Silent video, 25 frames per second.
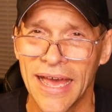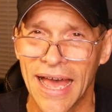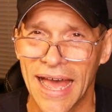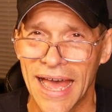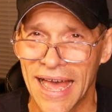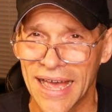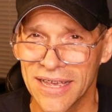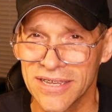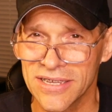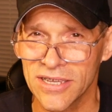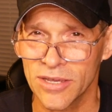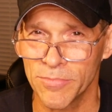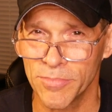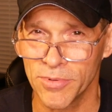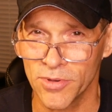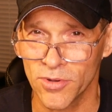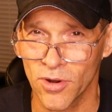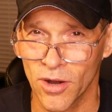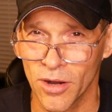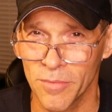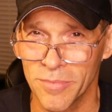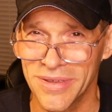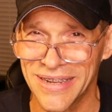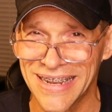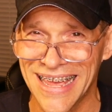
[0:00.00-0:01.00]

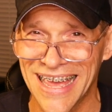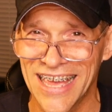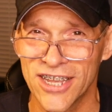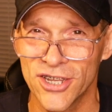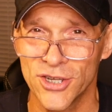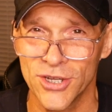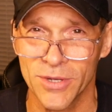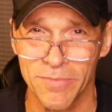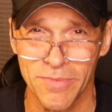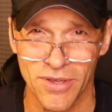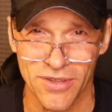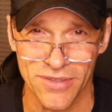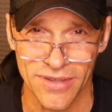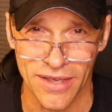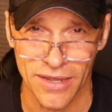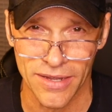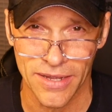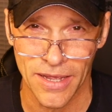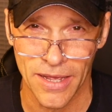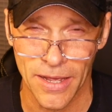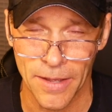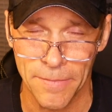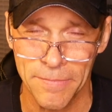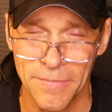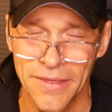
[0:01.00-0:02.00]

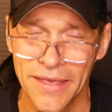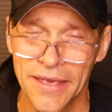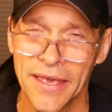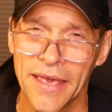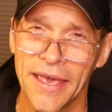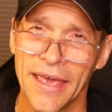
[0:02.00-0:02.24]
askbillhartman@gmail.com,